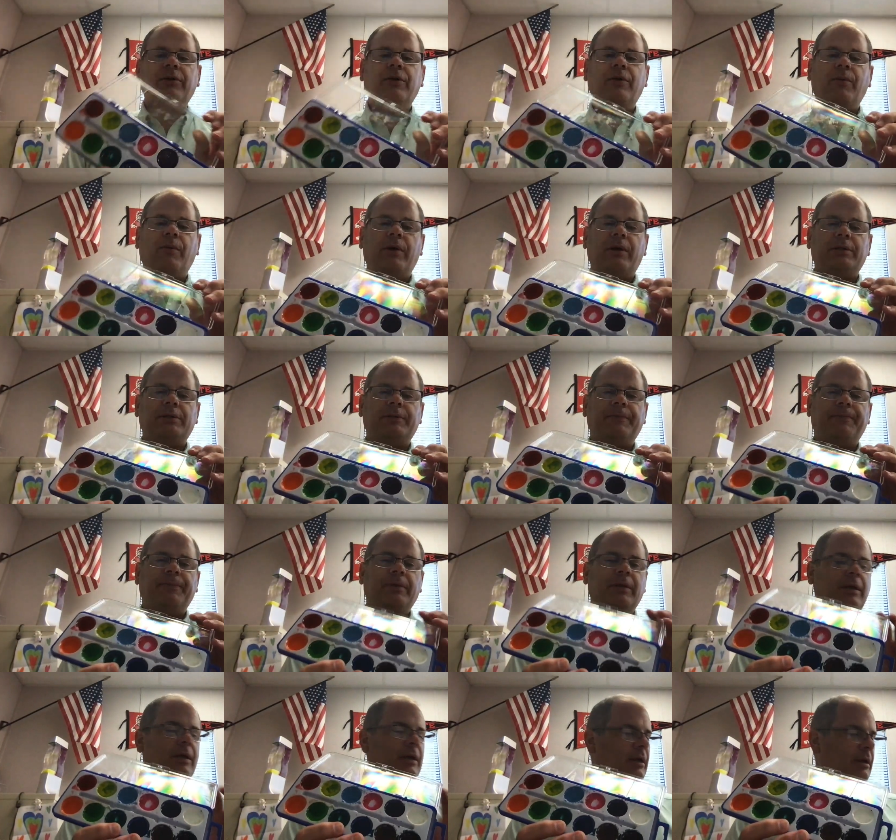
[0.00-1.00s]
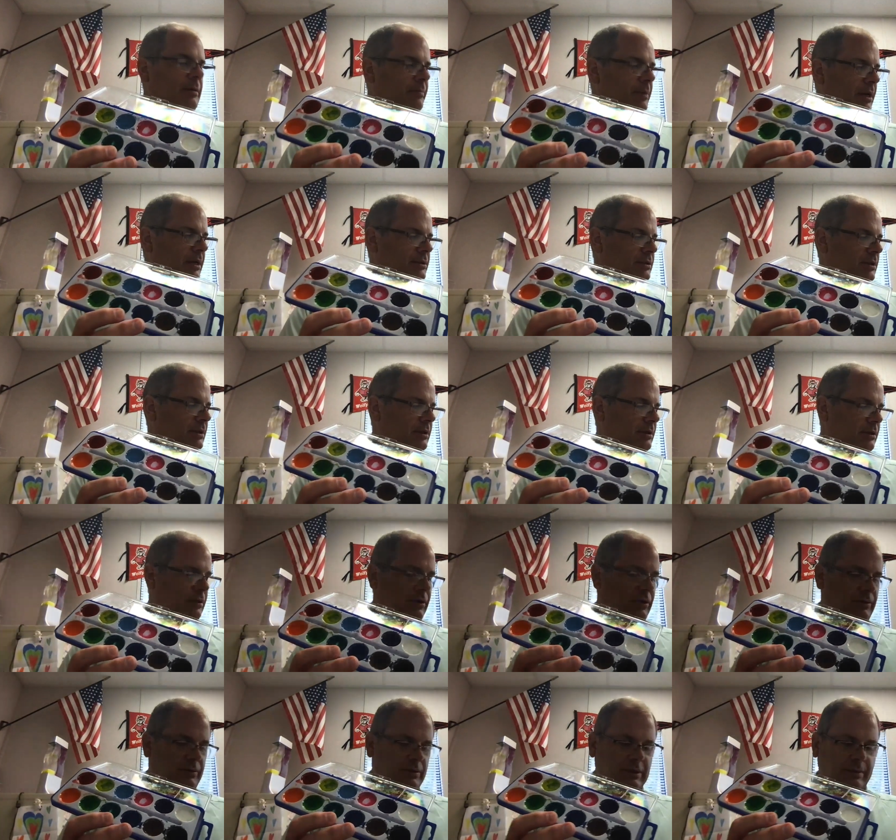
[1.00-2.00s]
you want, but
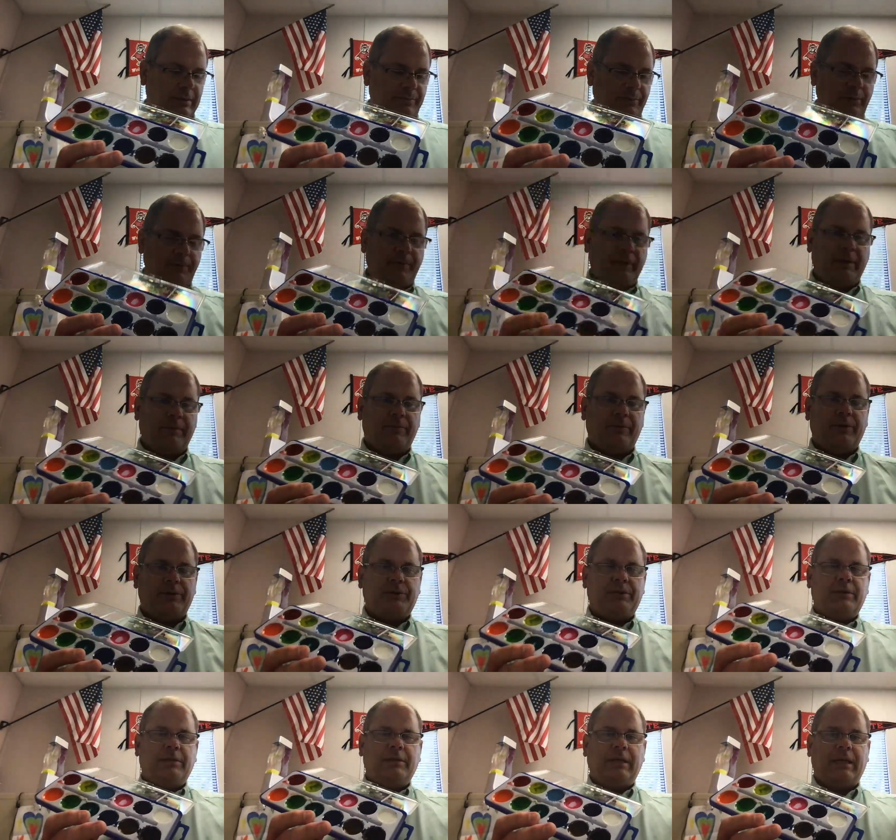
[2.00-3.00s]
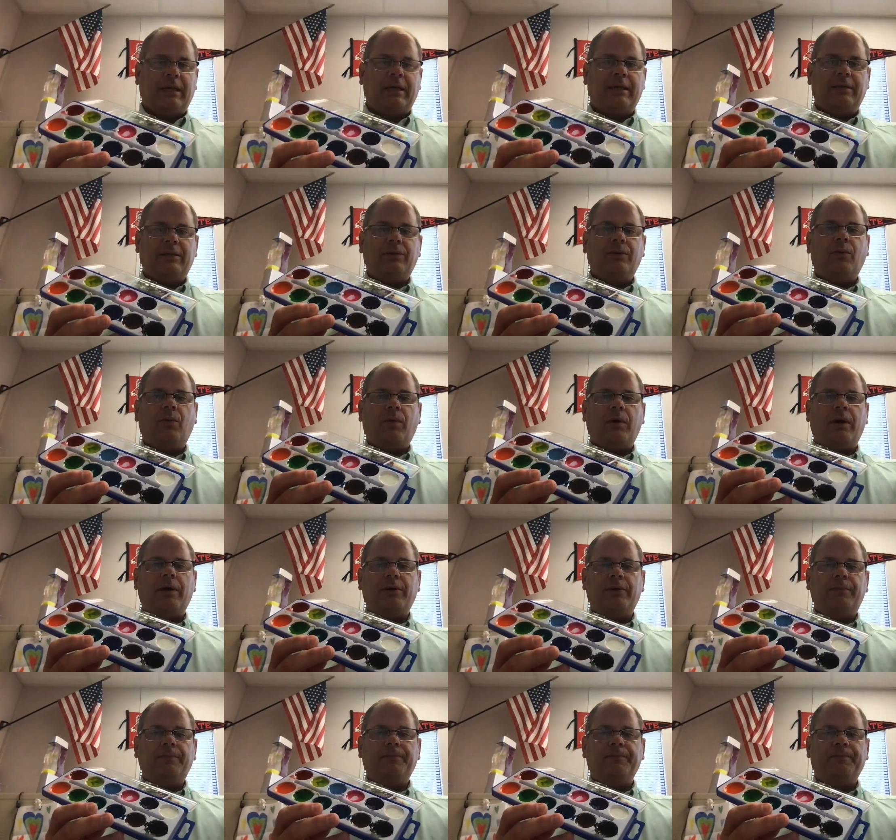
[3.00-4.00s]
you dip your paintbrush in the
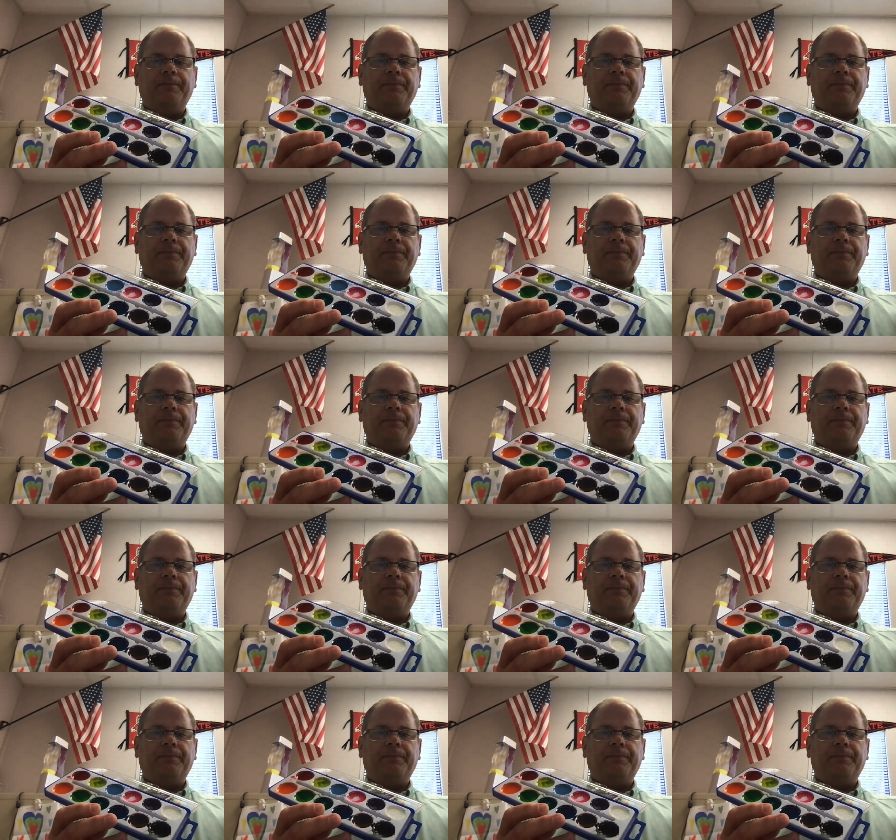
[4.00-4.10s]
water